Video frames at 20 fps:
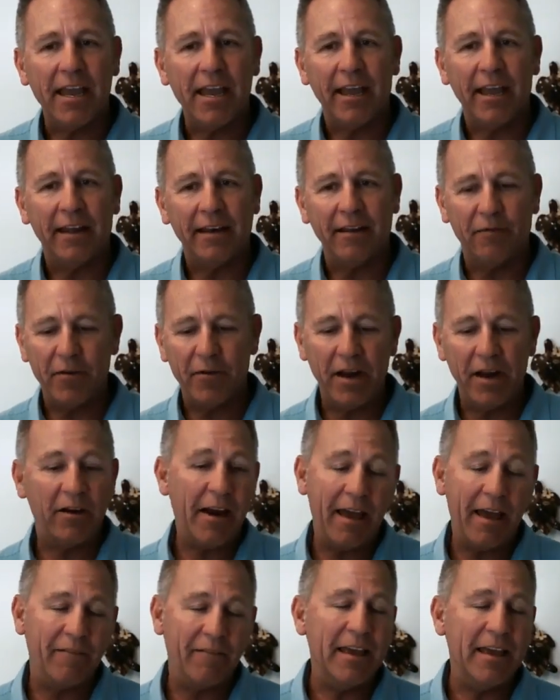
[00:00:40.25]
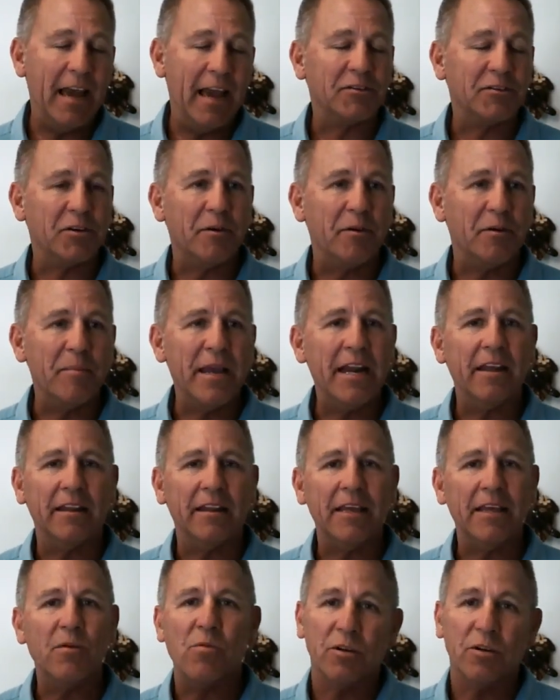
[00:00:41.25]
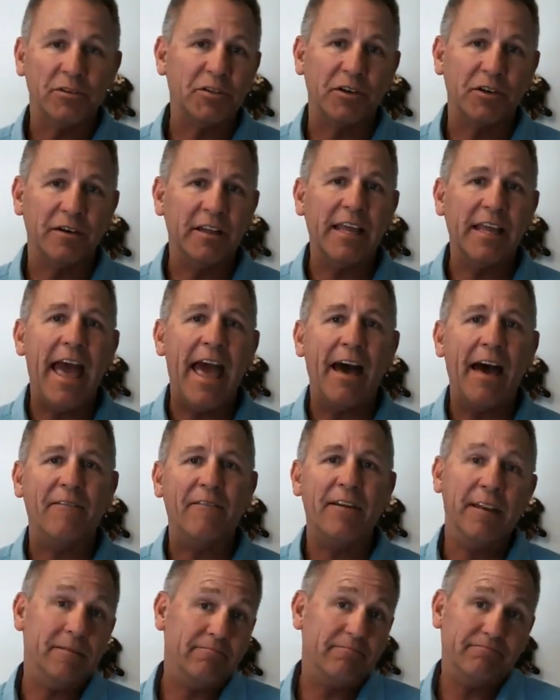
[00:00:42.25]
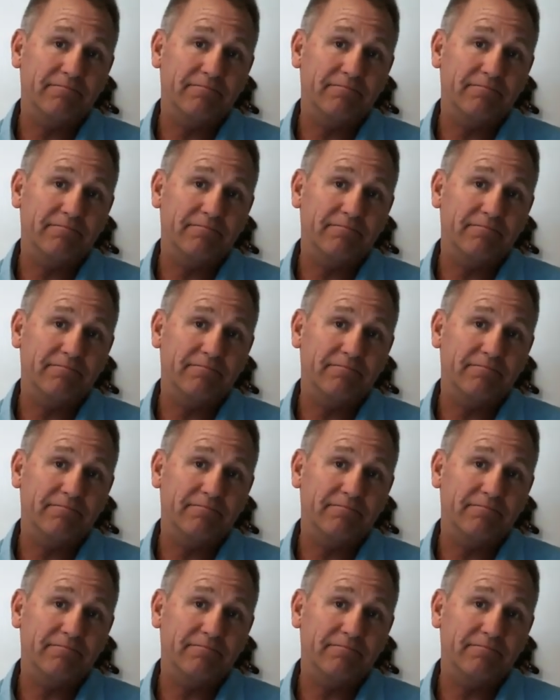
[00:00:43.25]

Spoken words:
And if we don't have the answer immediately, we'll certainly have it